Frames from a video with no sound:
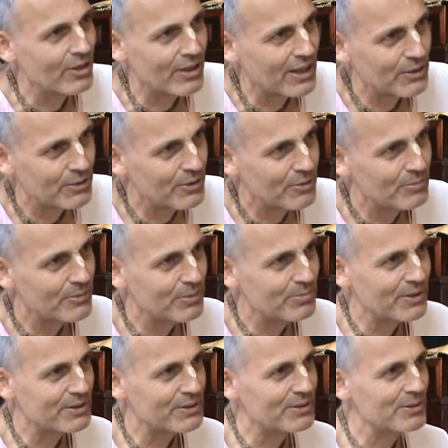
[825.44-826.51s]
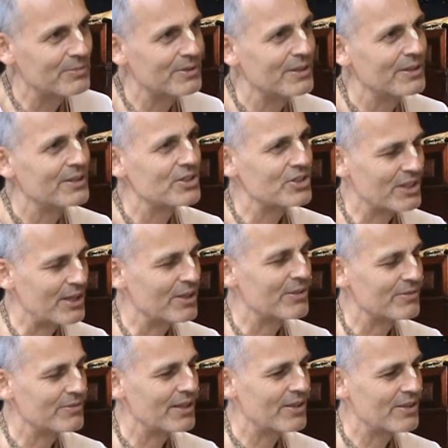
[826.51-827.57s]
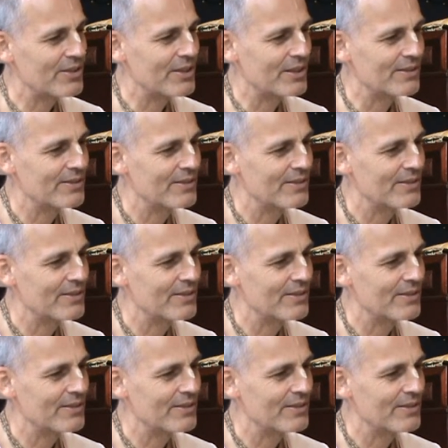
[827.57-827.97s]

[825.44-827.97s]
Not unborn, it's another thing.